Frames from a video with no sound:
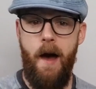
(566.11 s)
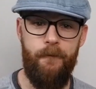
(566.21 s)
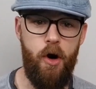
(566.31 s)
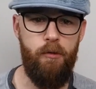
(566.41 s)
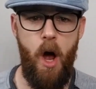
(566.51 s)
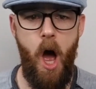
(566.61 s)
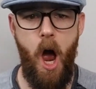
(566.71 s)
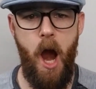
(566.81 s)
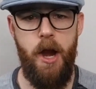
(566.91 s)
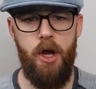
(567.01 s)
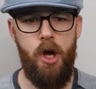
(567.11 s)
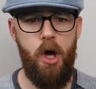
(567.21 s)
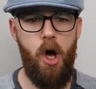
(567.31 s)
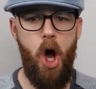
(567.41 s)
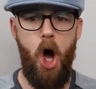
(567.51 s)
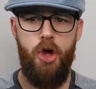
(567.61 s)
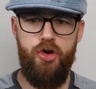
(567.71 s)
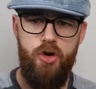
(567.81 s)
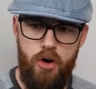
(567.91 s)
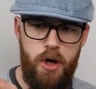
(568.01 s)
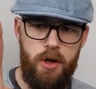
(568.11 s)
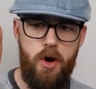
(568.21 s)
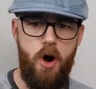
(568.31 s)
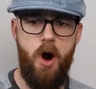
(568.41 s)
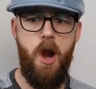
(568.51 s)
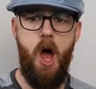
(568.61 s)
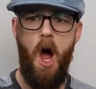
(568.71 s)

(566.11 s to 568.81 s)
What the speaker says: ever ride a unicorn